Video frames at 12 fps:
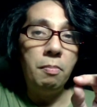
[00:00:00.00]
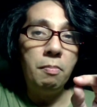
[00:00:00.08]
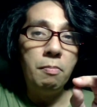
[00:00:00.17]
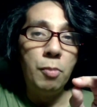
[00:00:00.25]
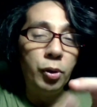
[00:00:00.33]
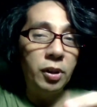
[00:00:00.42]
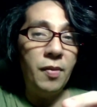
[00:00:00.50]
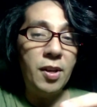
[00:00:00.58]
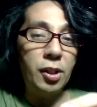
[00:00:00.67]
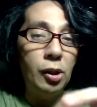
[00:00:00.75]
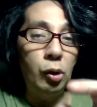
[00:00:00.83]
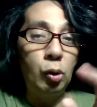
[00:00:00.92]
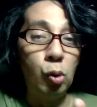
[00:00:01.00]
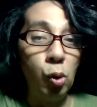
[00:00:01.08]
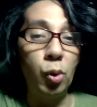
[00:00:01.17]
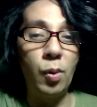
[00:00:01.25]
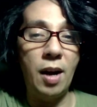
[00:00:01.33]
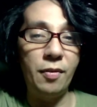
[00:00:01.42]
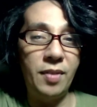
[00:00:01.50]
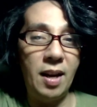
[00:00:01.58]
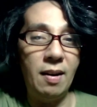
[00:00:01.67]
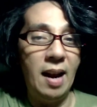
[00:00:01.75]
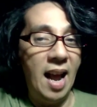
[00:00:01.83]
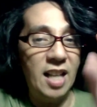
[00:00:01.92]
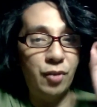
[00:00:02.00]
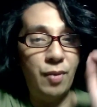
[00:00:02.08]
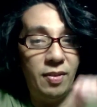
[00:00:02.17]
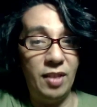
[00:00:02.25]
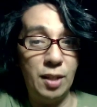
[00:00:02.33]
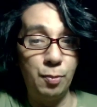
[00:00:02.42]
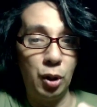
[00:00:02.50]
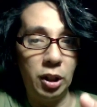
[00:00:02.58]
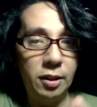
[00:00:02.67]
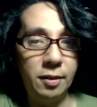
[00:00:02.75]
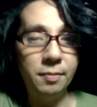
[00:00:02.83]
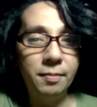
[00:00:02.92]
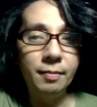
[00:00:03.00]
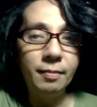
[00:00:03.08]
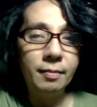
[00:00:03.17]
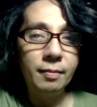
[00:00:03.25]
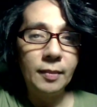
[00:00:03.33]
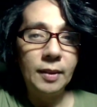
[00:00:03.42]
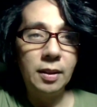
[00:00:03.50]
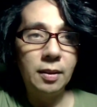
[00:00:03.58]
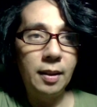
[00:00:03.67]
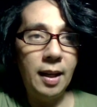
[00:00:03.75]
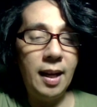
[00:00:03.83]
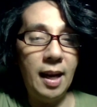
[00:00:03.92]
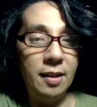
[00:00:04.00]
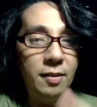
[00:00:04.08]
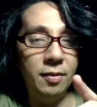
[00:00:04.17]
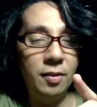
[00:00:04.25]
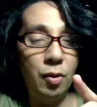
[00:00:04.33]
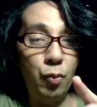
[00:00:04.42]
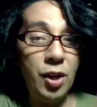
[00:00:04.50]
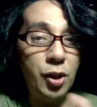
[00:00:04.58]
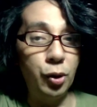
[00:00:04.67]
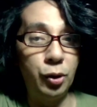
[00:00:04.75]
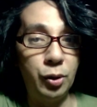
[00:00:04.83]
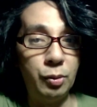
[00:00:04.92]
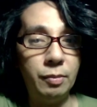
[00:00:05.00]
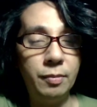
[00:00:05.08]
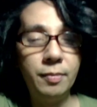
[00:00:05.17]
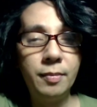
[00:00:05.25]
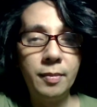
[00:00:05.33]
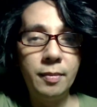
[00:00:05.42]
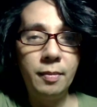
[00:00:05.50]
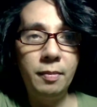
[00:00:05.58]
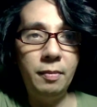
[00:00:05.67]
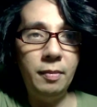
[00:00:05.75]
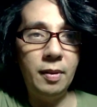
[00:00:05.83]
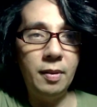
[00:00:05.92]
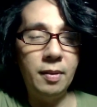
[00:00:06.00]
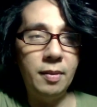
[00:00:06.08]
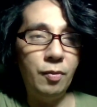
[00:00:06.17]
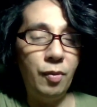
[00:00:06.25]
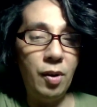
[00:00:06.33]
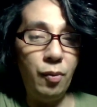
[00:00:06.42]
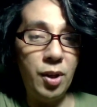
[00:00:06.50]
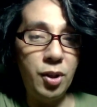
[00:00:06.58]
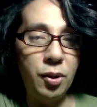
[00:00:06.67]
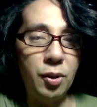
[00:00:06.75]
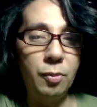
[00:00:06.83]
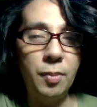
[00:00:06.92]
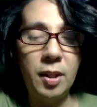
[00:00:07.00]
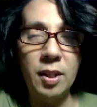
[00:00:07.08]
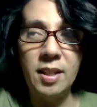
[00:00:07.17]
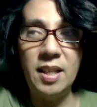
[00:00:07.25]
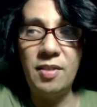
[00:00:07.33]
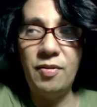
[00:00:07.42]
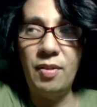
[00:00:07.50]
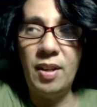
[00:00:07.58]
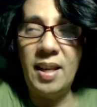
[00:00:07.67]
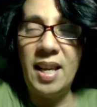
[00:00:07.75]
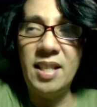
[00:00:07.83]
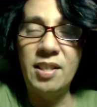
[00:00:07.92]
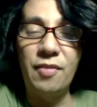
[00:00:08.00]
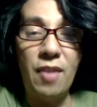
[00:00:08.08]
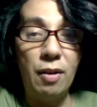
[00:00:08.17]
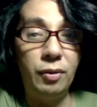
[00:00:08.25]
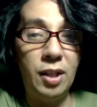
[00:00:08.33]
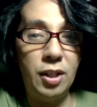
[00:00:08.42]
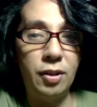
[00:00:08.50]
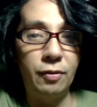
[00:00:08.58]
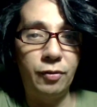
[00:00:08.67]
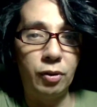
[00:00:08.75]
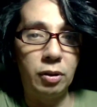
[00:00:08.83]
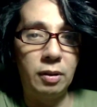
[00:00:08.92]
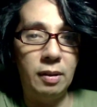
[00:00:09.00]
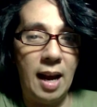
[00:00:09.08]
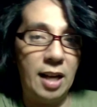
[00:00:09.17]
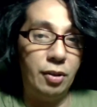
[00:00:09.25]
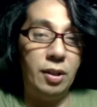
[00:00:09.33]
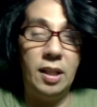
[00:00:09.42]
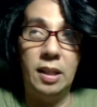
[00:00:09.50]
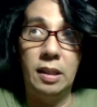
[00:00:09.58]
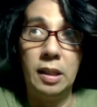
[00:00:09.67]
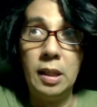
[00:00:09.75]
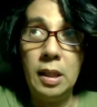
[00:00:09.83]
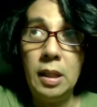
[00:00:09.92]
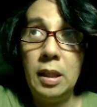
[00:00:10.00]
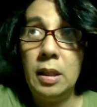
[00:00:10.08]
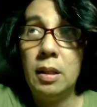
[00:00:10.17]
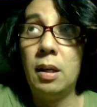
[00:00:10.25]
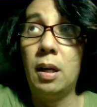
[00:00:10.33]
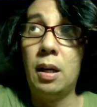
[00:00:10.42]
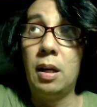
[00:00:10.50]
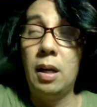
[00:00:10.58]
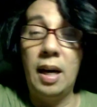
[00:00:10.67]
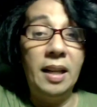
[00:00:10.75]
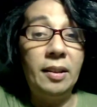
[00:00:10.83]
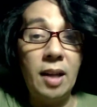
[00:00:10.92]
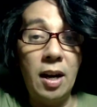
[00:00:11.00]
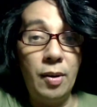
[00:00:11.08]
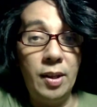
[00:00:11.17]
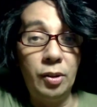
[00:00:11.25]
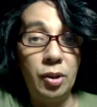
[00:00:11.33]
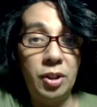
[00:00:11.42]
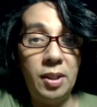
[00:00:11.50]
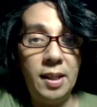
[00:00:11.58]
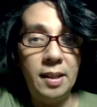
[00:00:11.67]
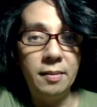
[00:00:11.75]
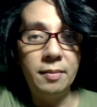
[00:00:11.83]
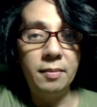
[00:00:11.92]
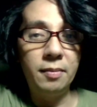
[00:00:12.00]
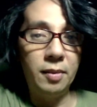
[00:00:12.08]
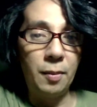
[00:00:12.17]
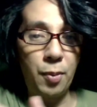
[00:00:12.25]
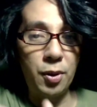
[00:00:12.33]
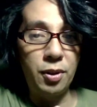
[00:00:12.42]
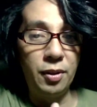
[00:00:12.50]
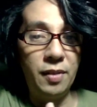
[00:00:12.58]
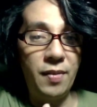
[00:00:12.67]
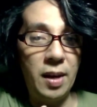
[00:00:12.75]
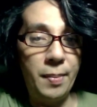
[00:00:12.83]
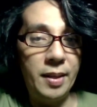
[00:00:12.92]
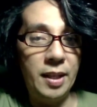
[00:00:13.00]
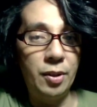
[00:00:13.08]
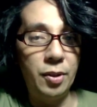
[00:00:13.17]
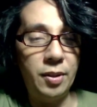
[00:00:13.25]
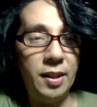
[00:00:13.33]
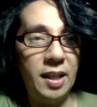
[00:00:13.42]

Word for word: motivational guru out there has read this book. Okay, and uh, we should too. We, we should too because it lays the foundation for actually uh, an entire industry, the personal development industry,